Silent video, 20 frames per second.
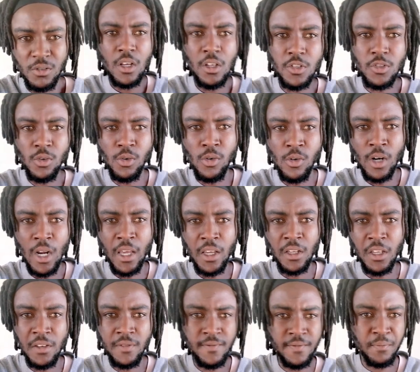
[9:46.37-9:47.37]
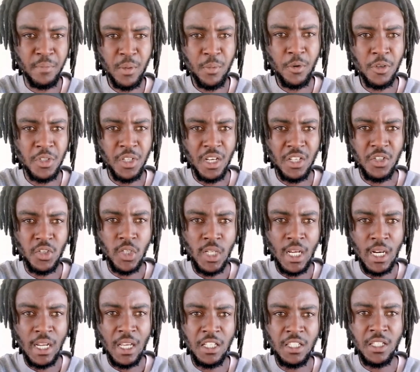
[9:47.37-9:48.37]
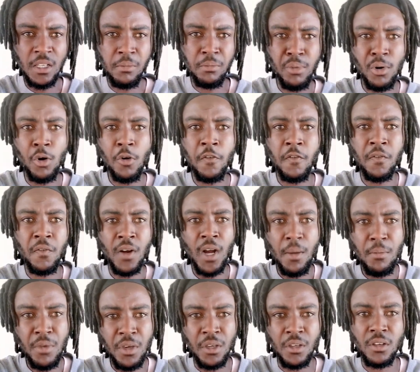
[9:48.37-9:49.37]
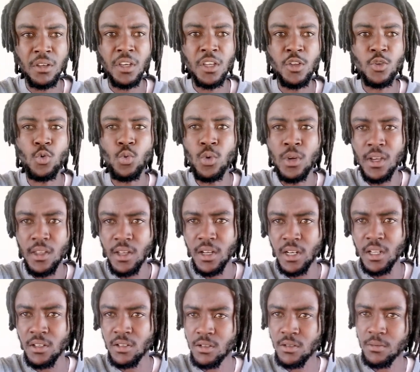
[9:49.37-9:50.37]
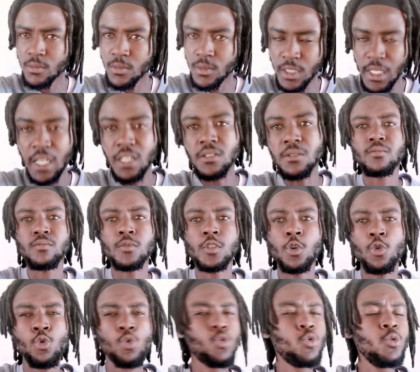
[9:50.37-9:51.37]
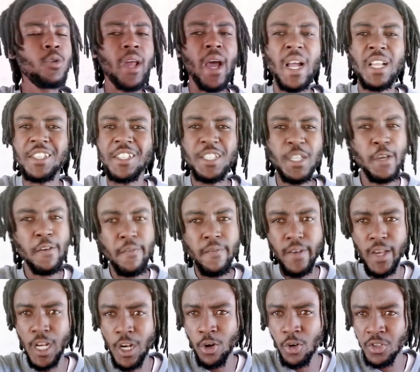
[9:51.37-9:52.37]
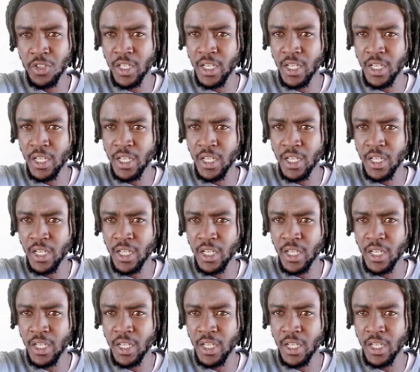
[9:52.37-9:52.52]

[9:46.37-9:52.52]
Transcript: So like, if people just realize the power of coming in togetherness, then we could achieve a lot.